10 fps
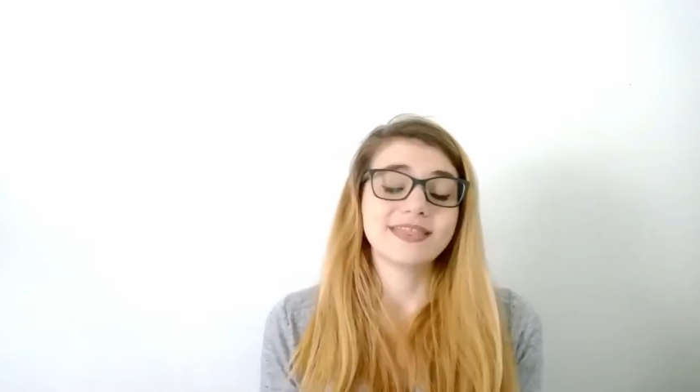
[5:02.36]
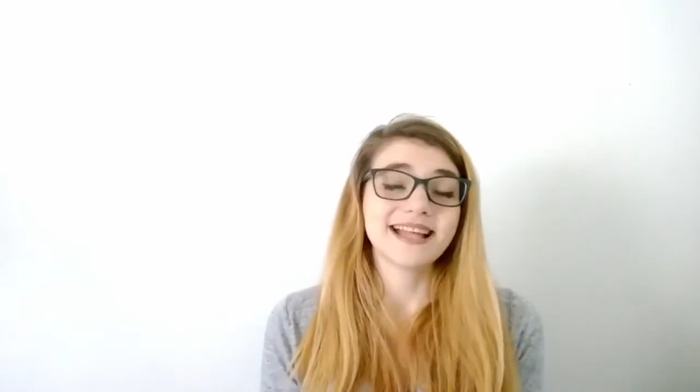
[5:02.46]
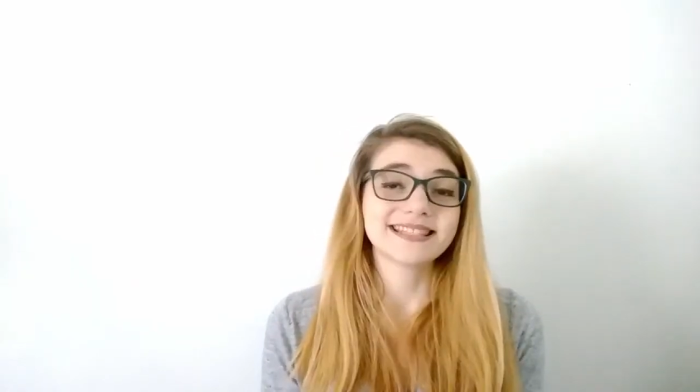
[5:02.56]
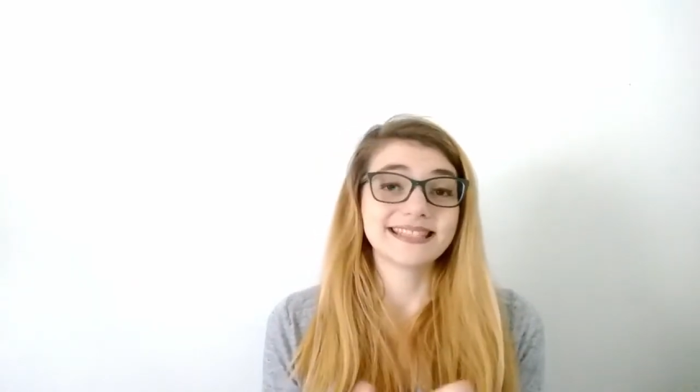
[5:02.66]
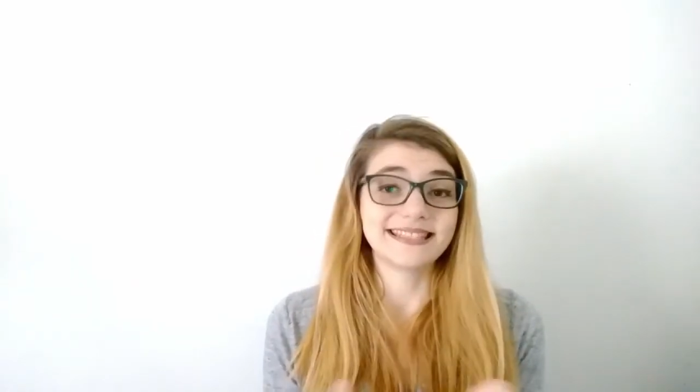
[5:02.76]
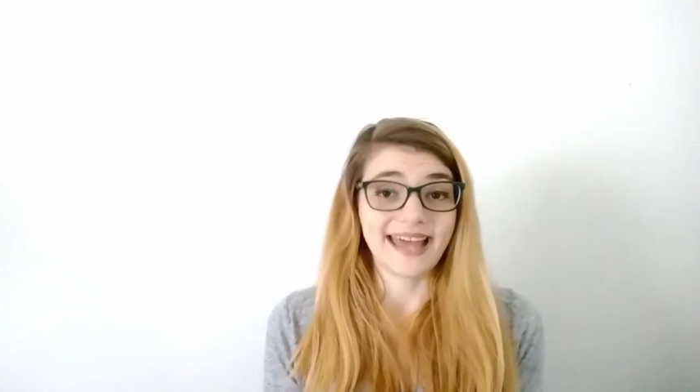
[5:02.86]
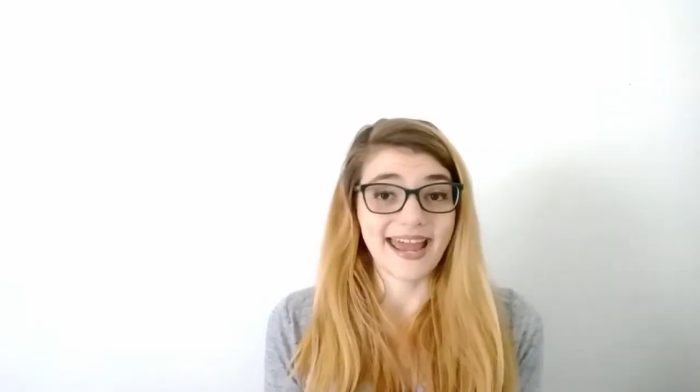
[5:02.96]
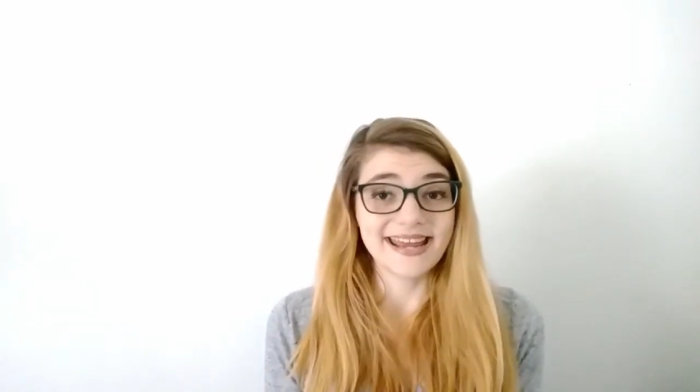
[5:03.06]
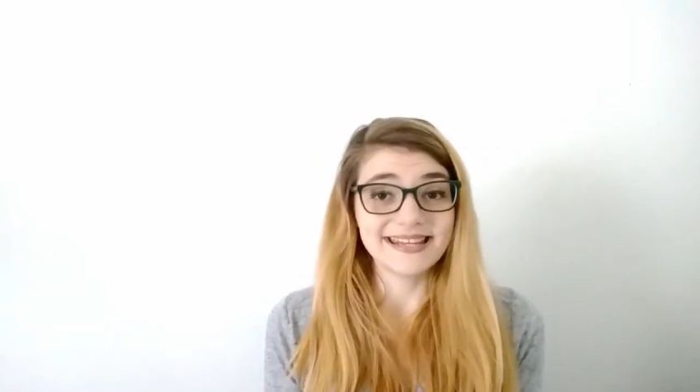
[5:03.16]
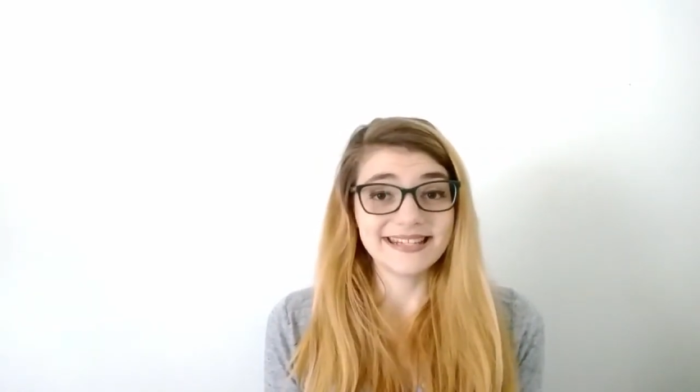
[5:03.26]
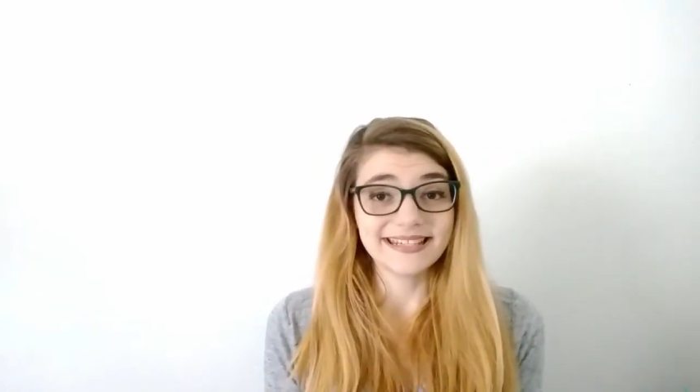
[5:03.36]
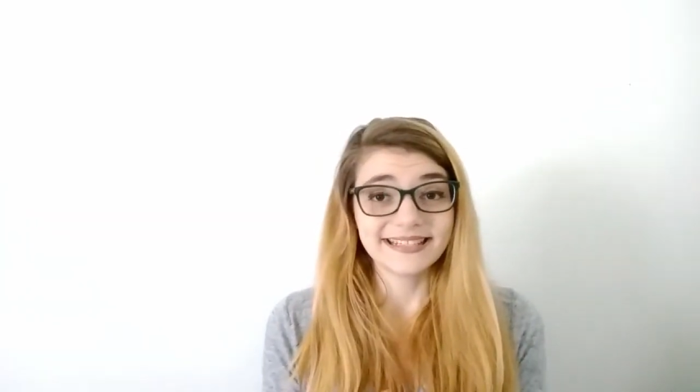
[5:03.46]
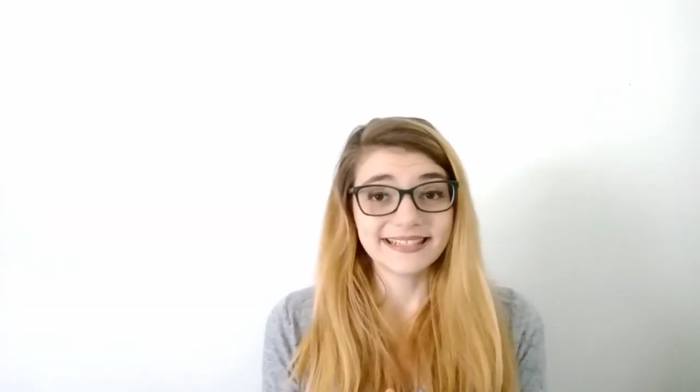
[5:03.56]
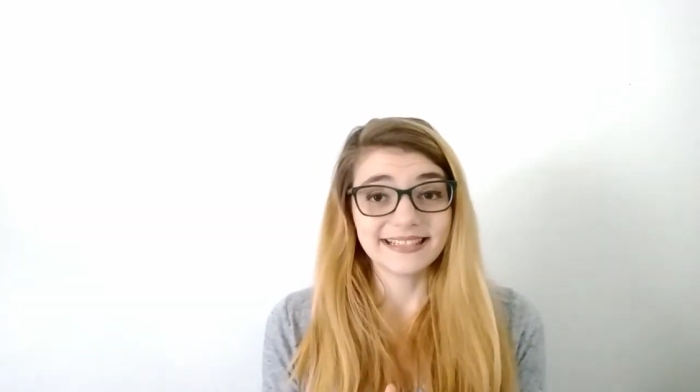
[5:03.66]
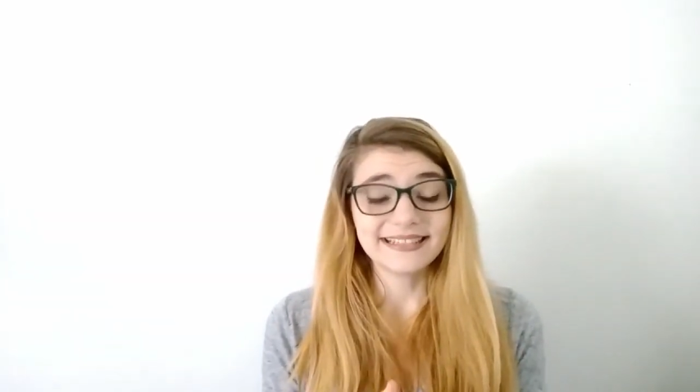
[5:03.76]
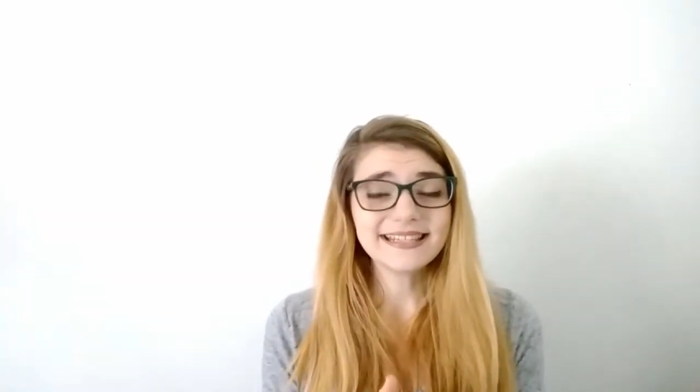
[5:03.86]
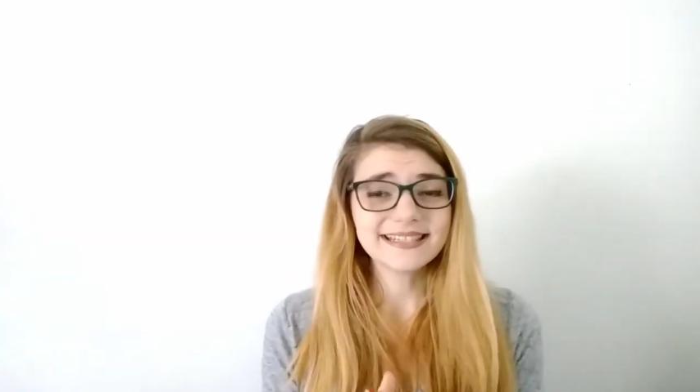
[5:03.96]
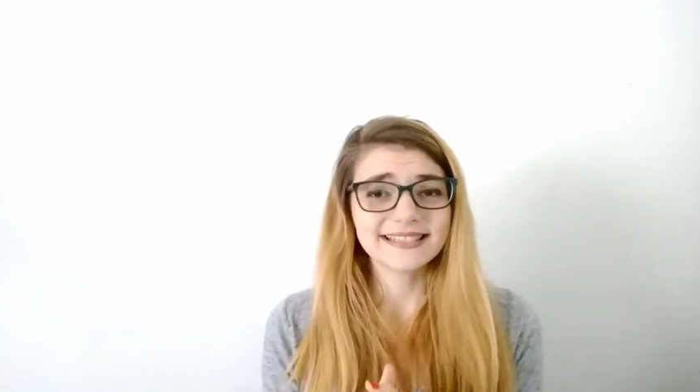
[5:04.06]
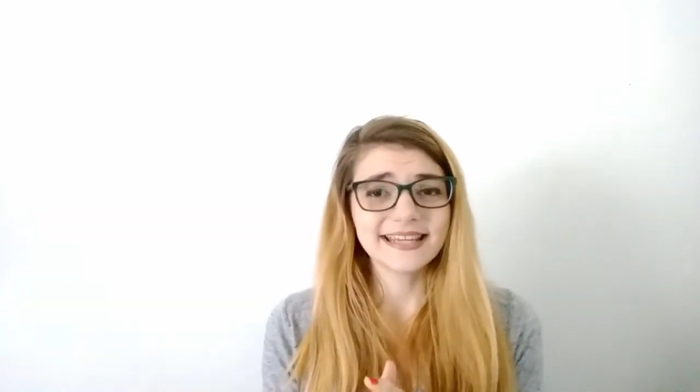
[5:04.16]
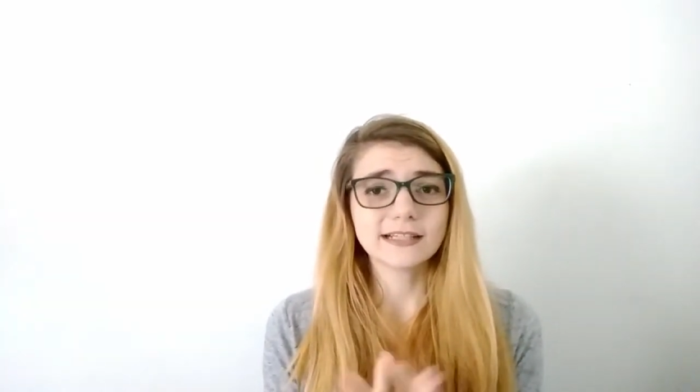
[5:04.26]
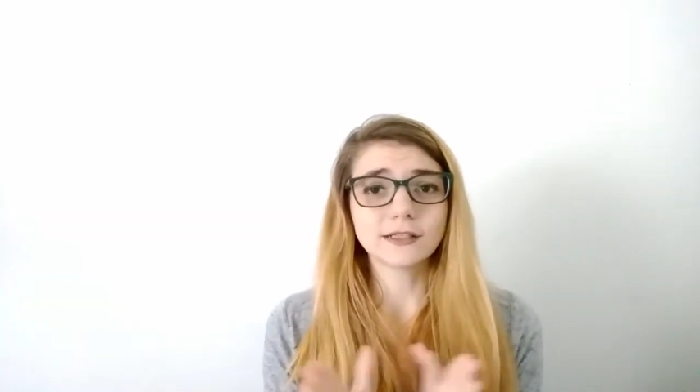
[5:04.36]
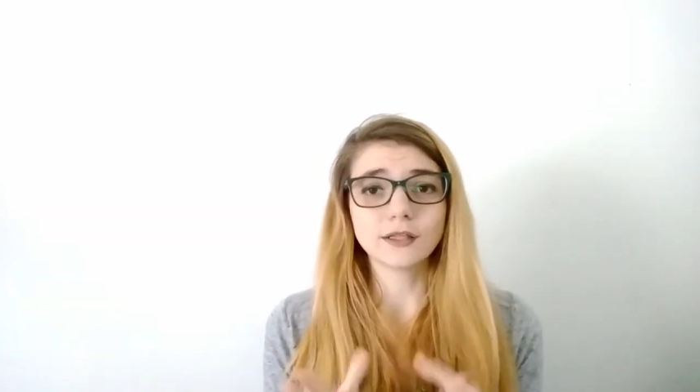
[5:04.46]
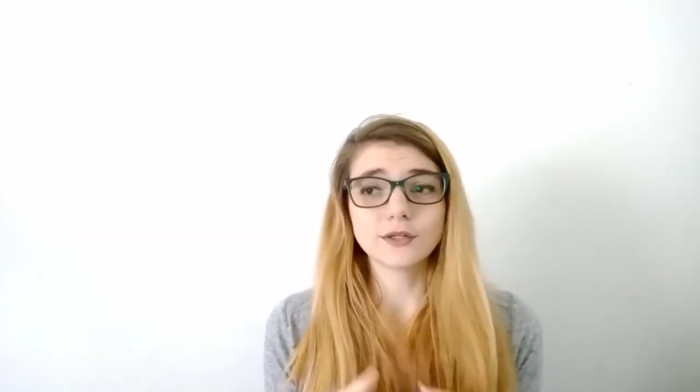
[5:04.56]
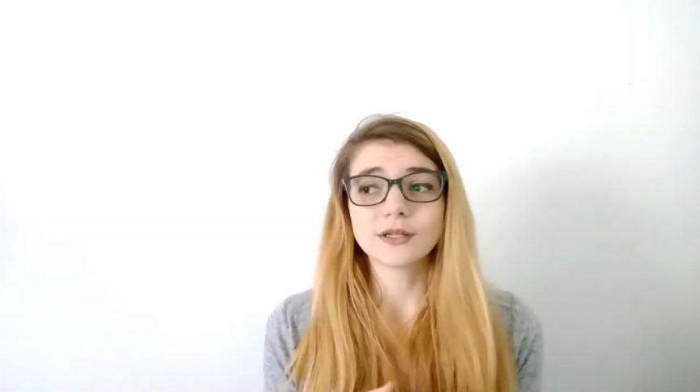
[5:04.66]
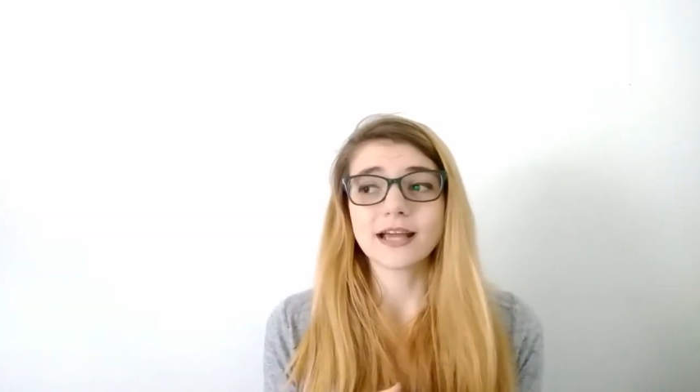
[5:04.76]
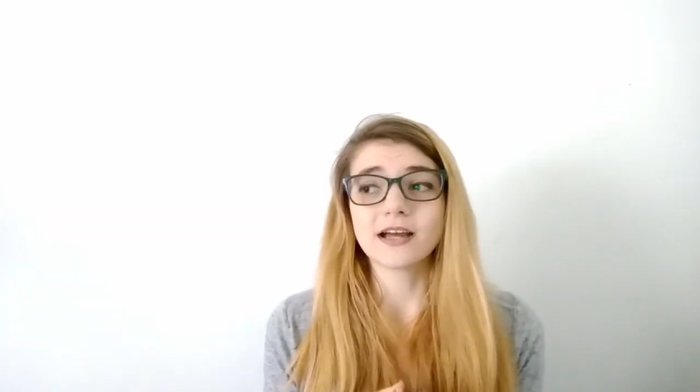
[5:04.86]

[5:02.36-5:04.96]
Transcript: That said, let's take a look